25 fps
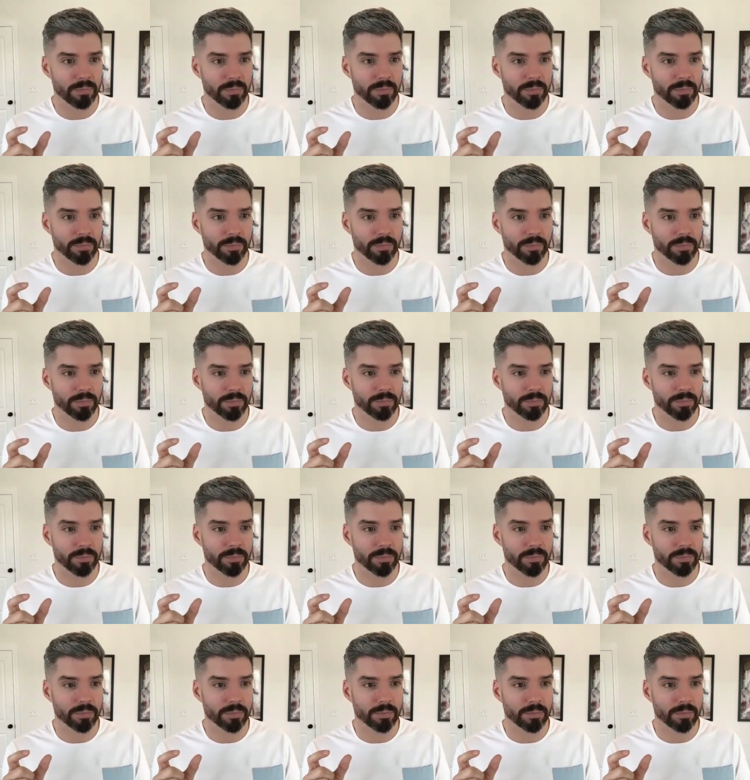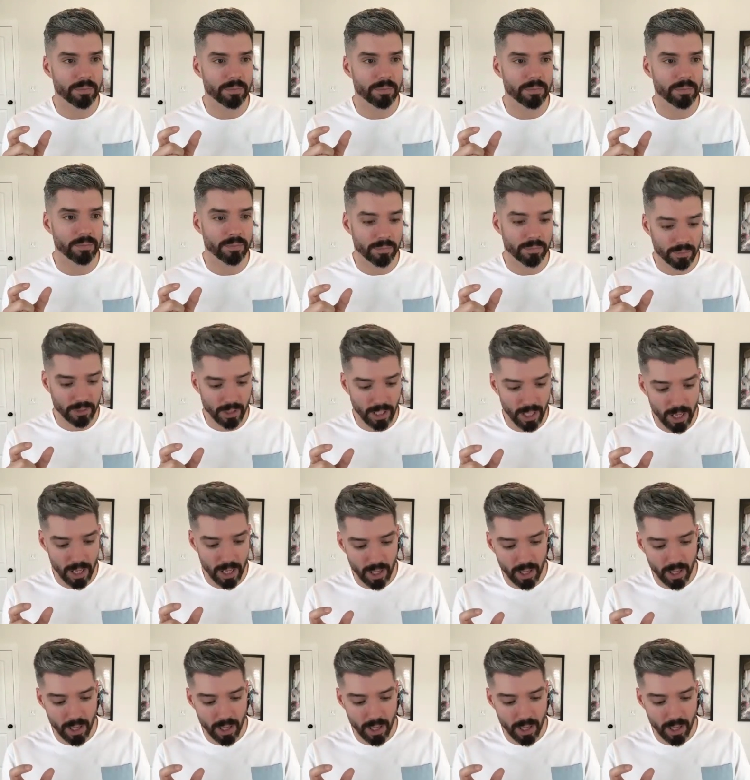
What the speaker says: No one is speaking in this clip.